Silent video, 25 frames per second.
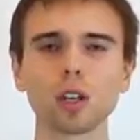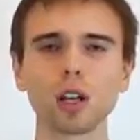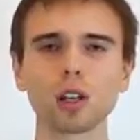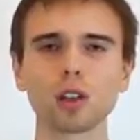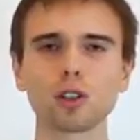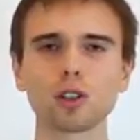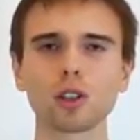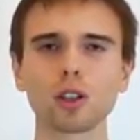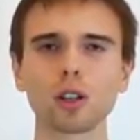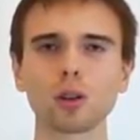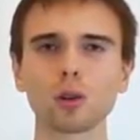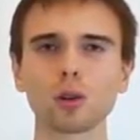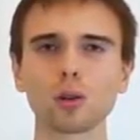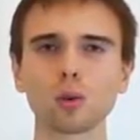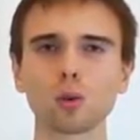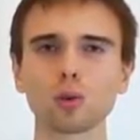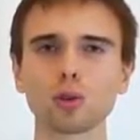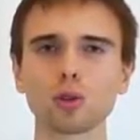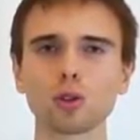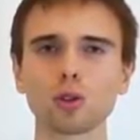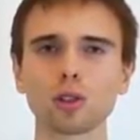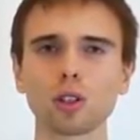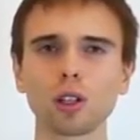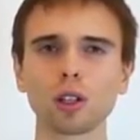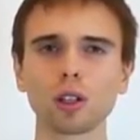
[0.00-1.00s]
It is the
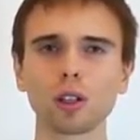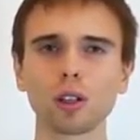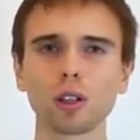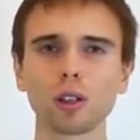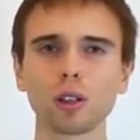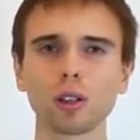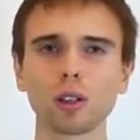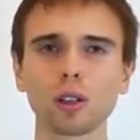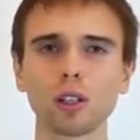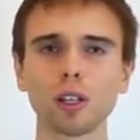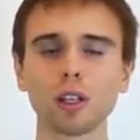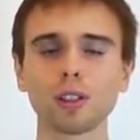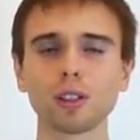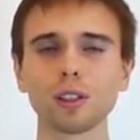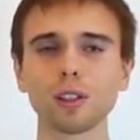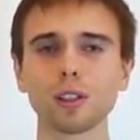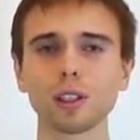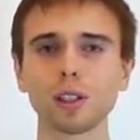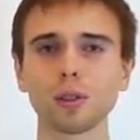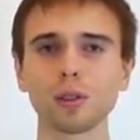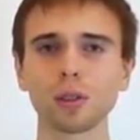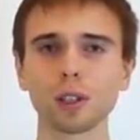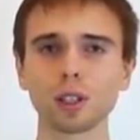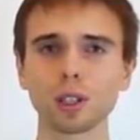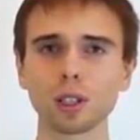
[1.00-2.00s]
same as you learn
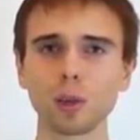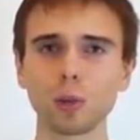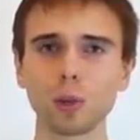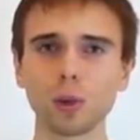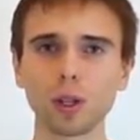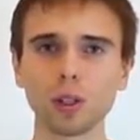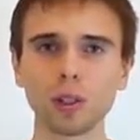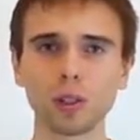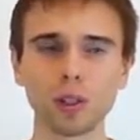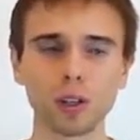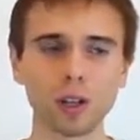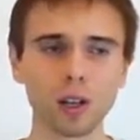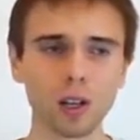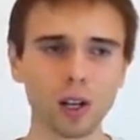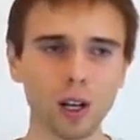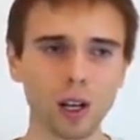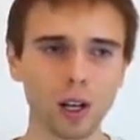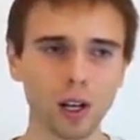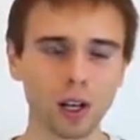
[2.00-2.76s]
to ride a bike.